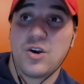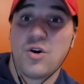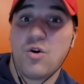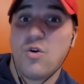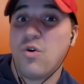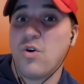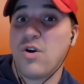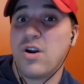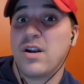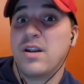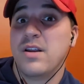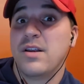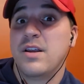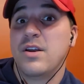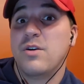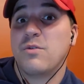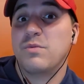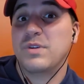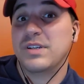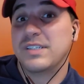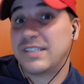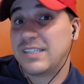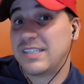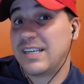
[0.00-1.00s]
or
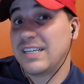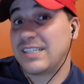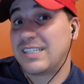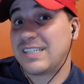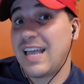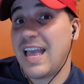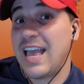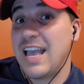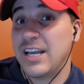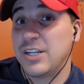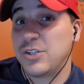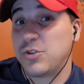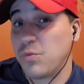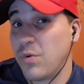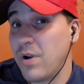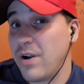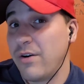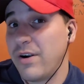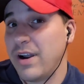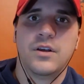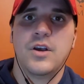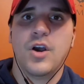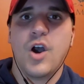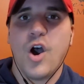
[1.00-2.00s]
resist edge
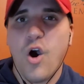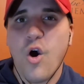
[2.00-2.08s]
wearing,